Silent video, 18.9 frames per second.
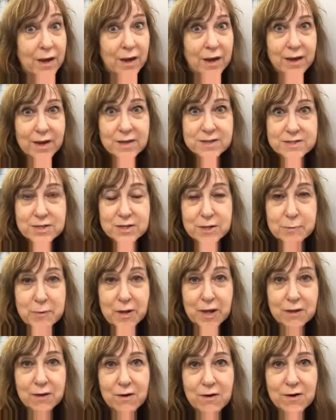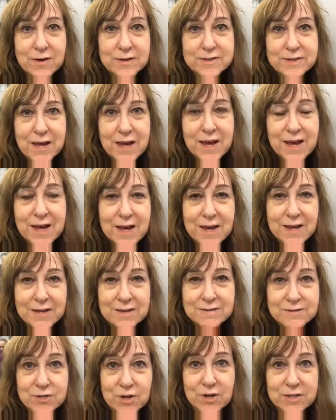It's going to be a long day.
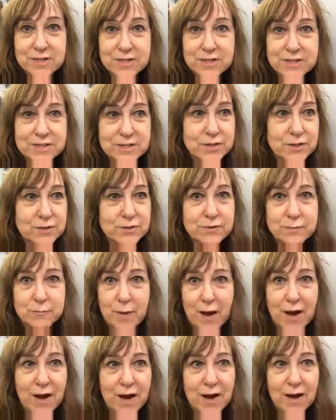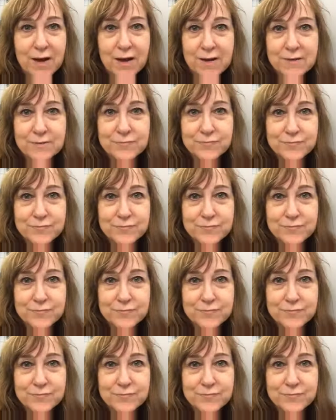Talk to you soon. Bye.